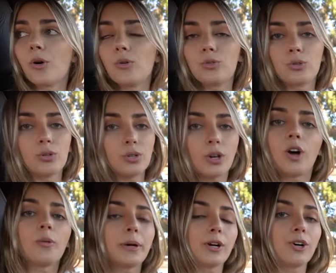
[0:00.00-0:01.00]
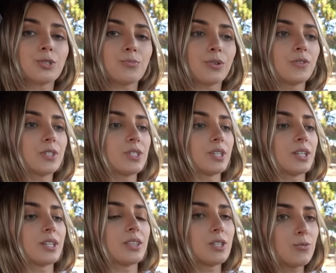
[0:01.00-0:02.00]
Motul in all my cars
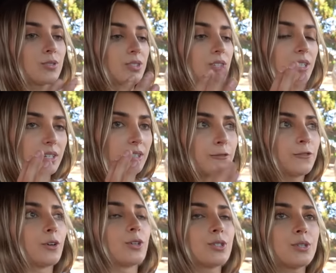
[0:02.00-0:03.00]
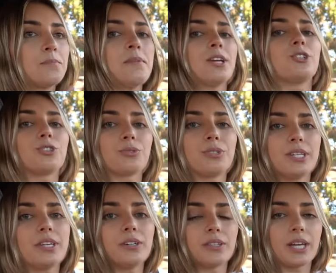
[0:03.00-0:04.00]
previously, and this was the first major
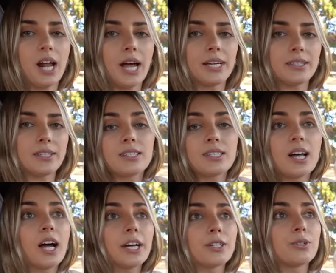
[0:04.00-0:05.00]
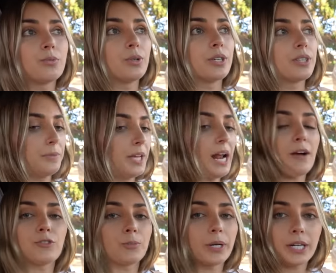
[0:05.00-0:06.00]
deal that I had signed with an
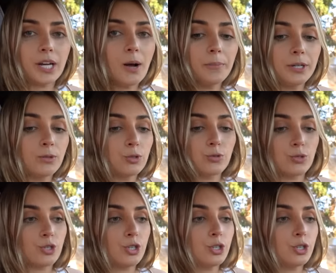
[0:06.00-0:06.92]
aftermarket company, which was